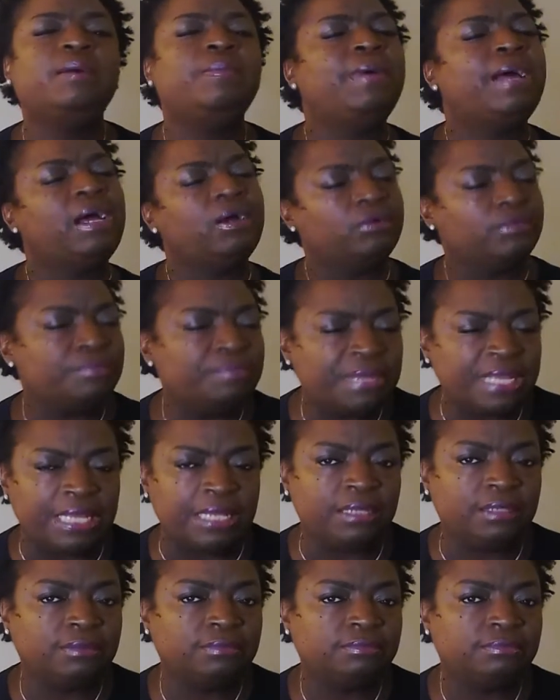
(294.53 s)
about
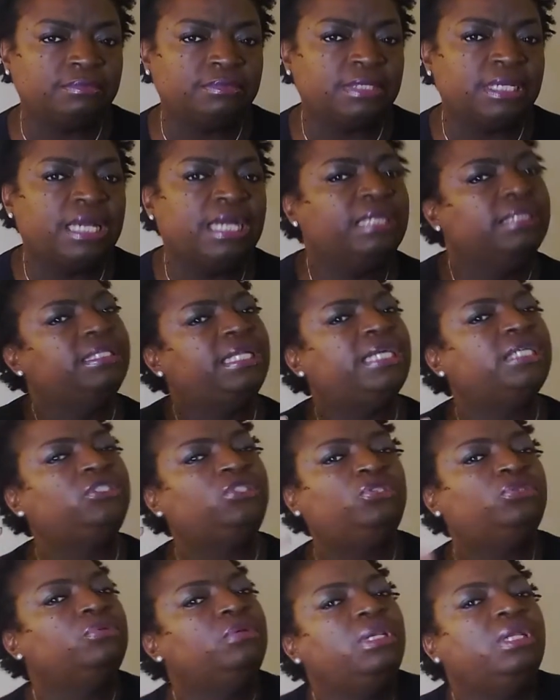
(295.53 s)
me
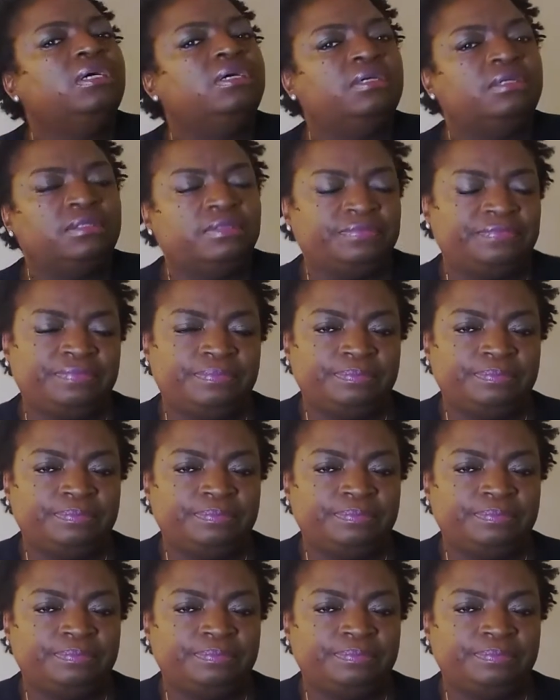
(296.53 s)
that you love?